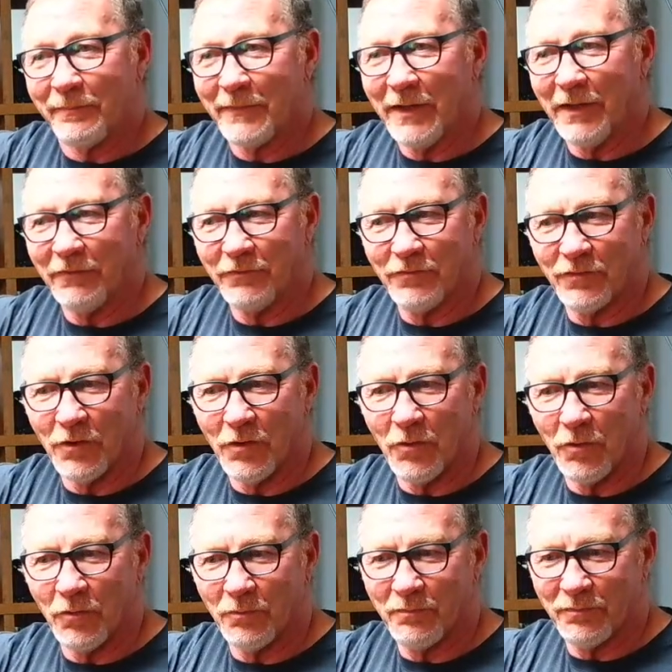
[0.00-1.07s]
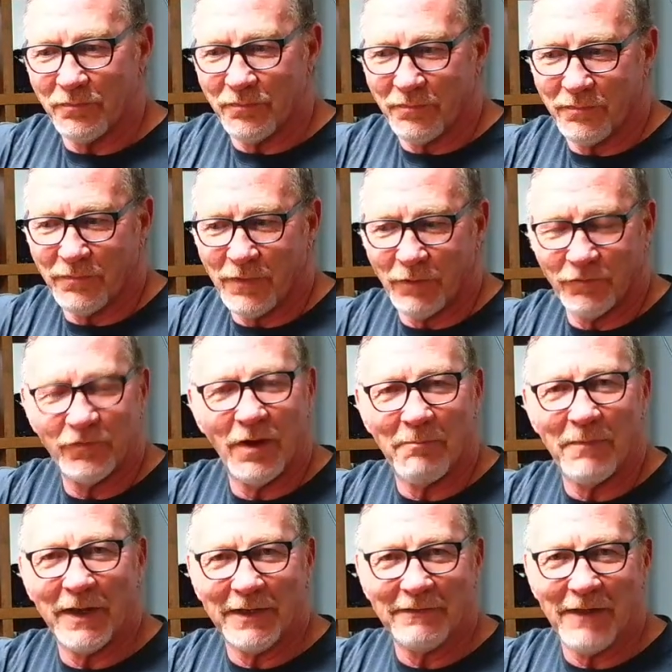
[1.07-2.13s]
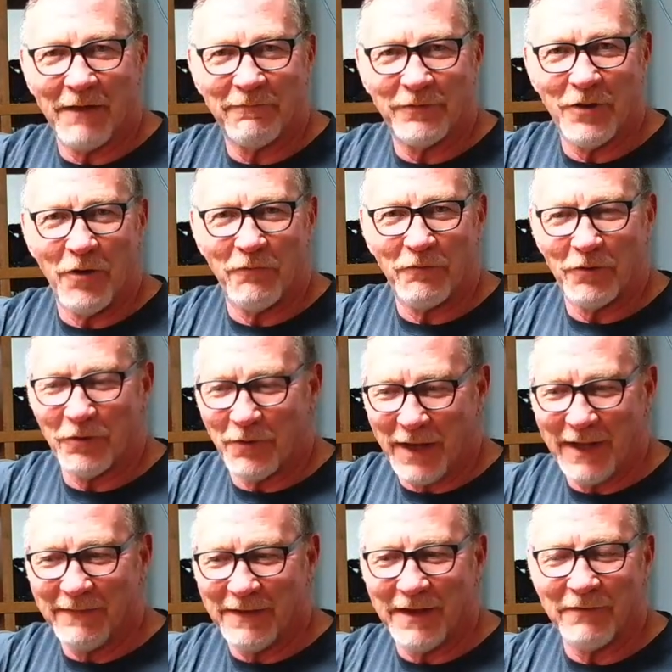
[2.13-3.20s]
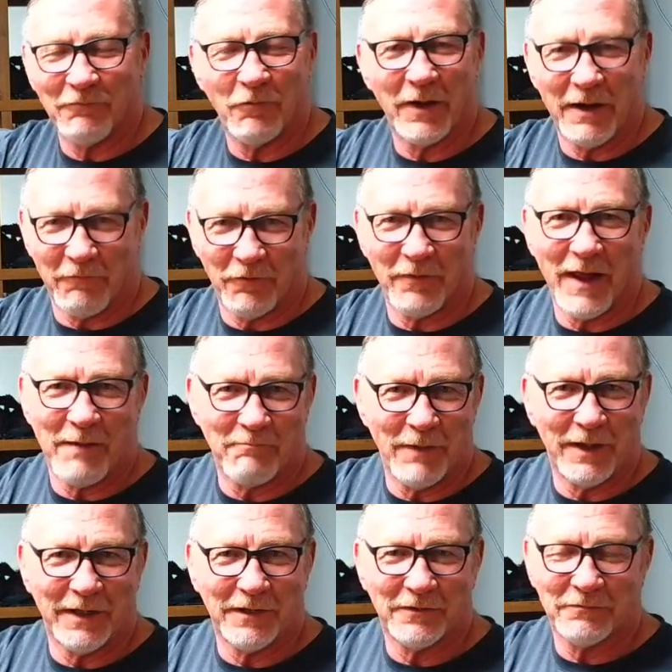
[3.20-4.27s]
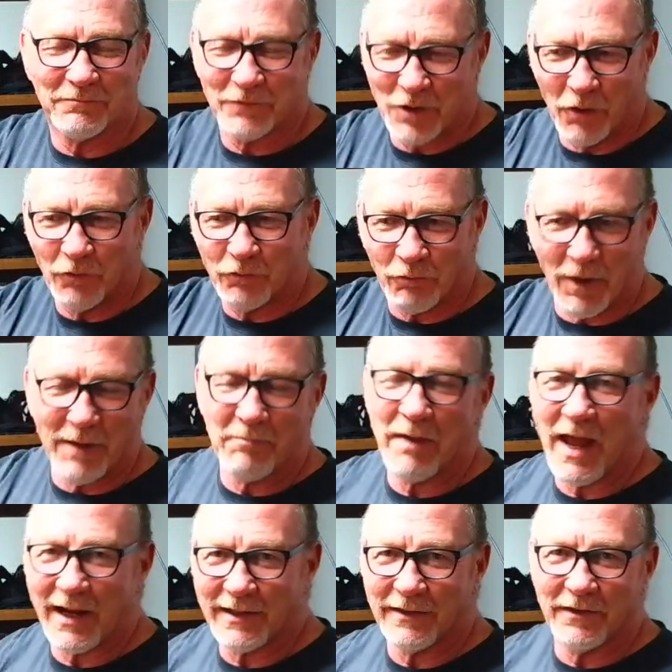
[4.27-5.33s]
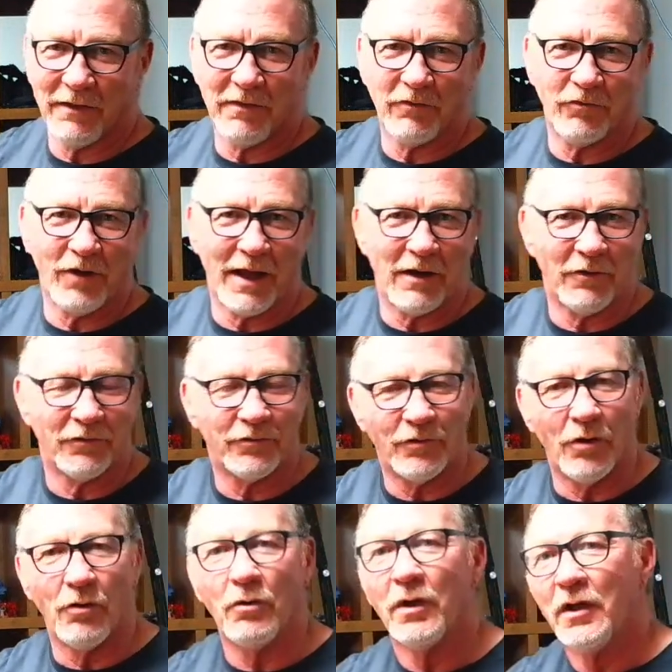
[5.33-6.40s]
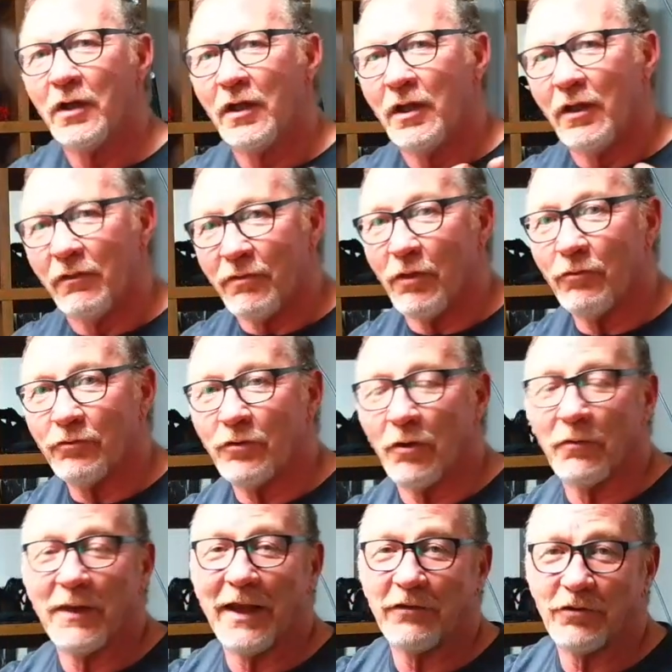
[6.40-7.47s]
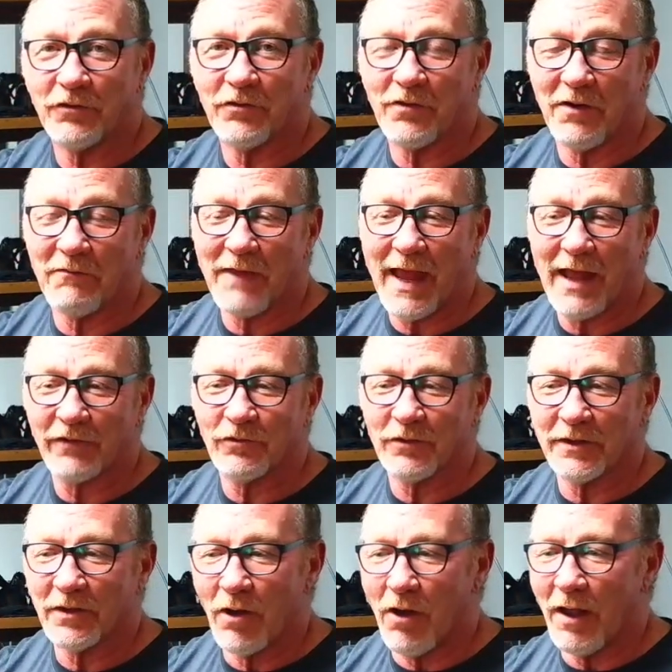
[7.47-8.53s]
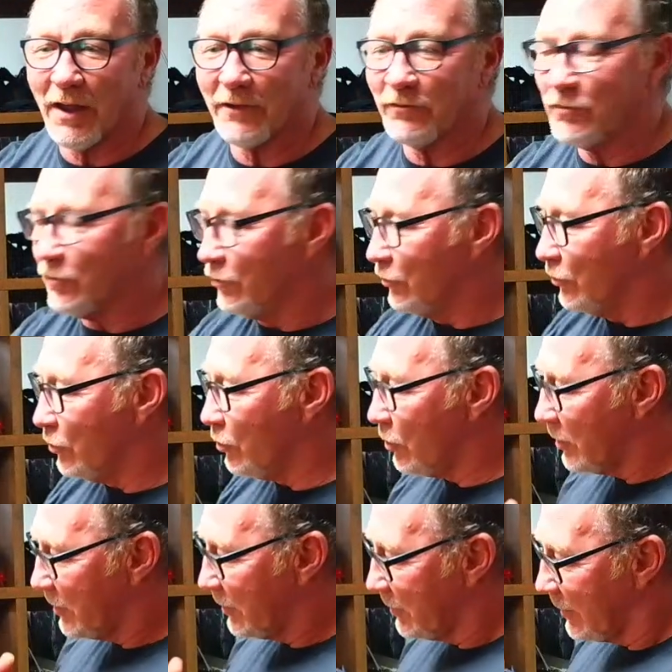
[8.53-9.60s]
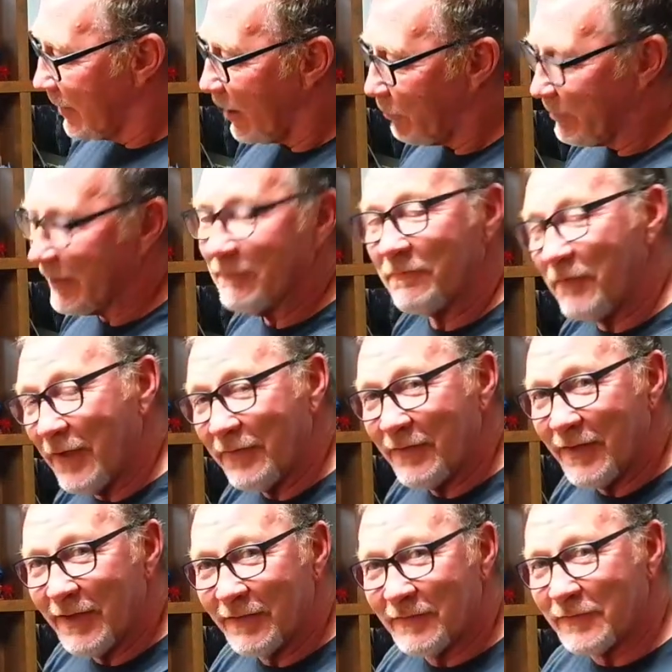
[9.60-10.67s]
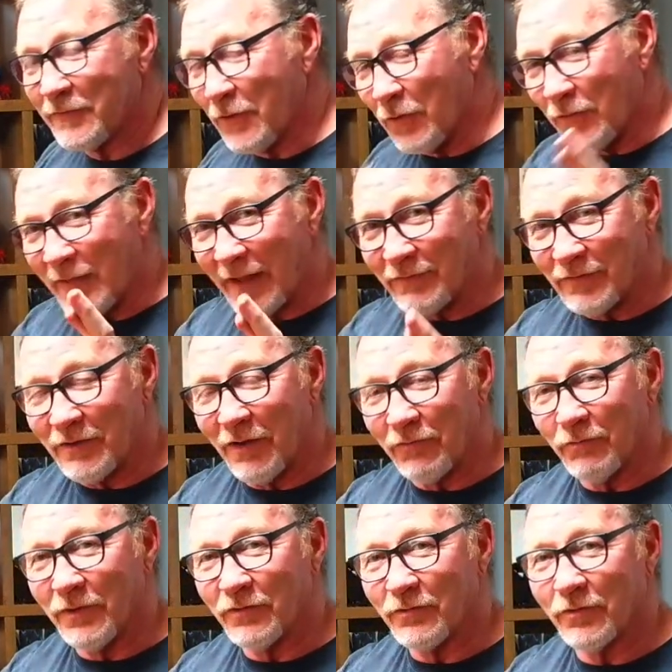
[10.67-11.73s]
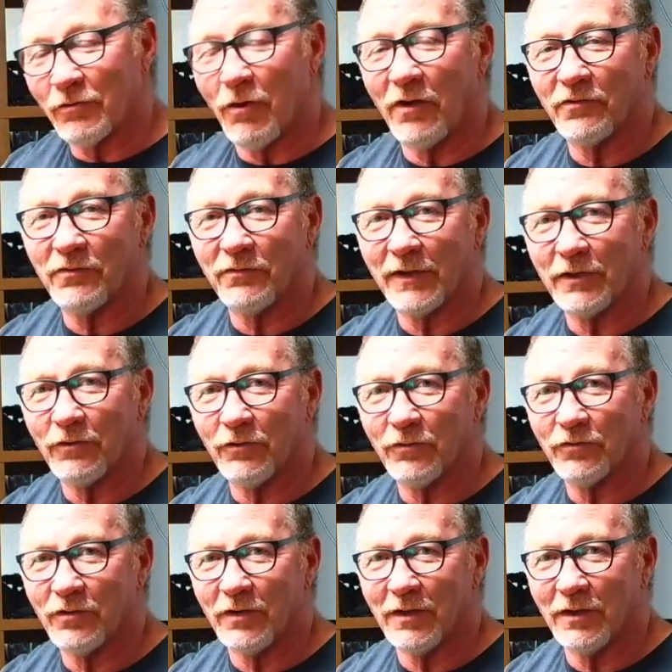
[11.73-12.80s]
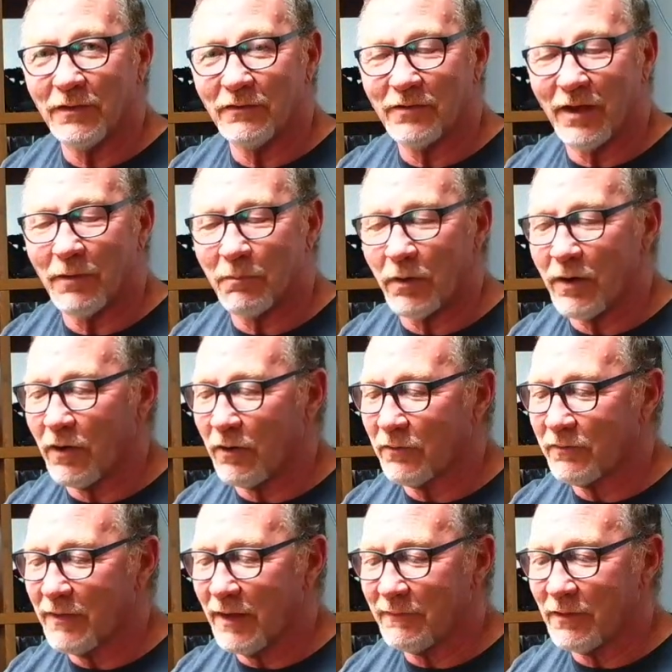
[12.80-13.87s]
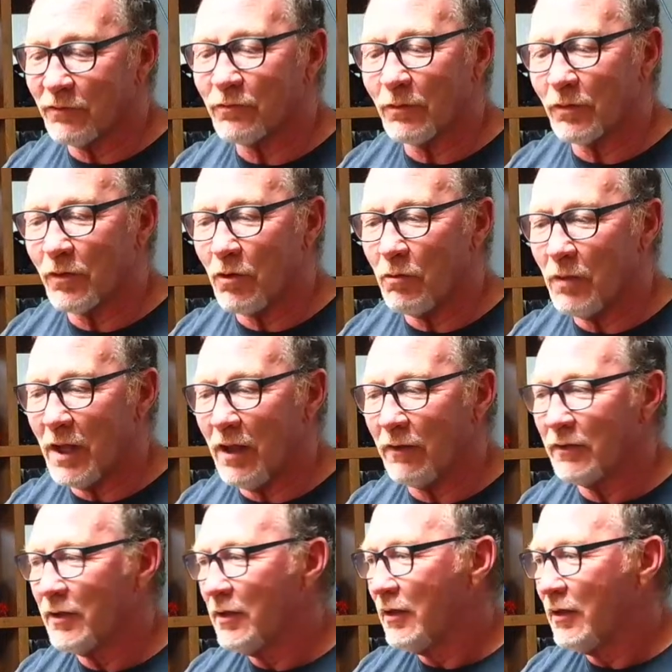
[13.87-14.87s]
And so there's some money left over, and then whatever that money goes right back into the channel. So those donations have actually gone to helping fund this. So that's another reason to cross fingers and say a prayer that this will go well.